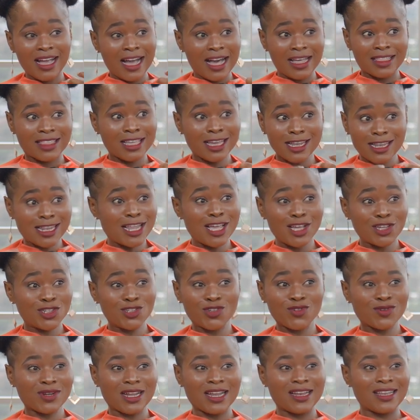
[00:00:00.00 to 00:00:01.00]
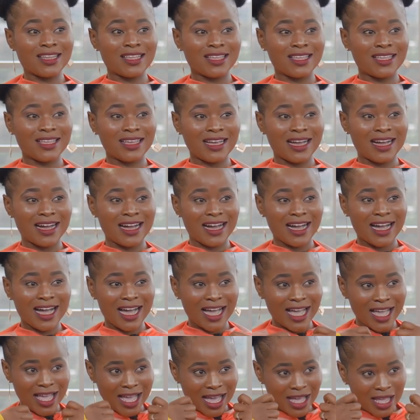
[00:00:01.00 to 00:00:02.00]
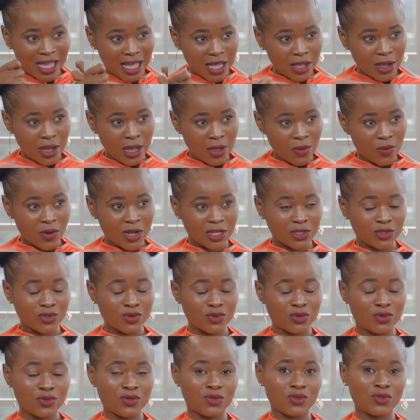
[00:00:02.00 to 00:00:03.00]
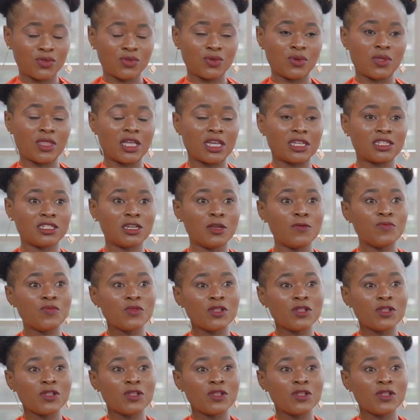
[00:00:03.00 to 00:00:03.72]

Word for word: I think naturally, I I, I, I want to, to do that.